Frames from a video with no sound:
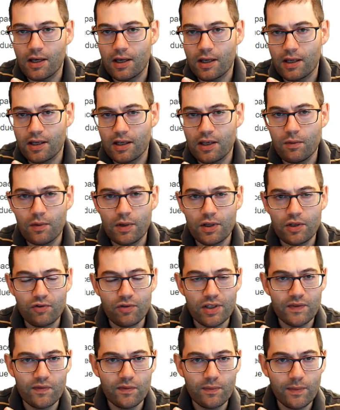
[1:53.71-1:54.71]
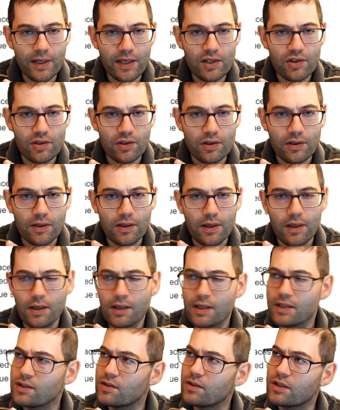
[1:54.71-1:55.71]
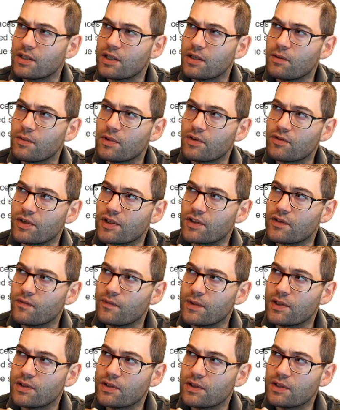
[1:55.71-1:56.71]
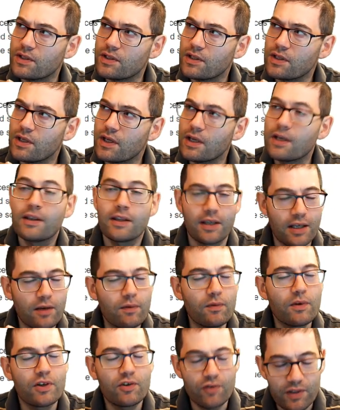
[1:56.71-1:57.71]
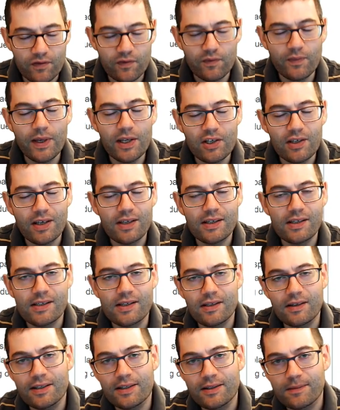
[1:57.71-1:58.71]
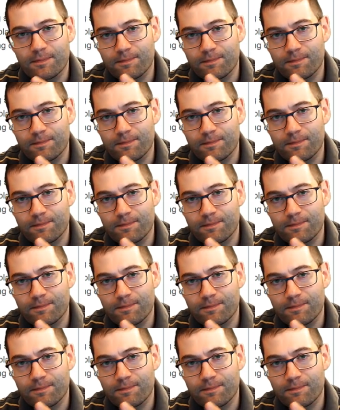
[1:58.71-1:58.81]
keyword transformation. It's not the keyword transformation, is it? The keyword transformation exercise,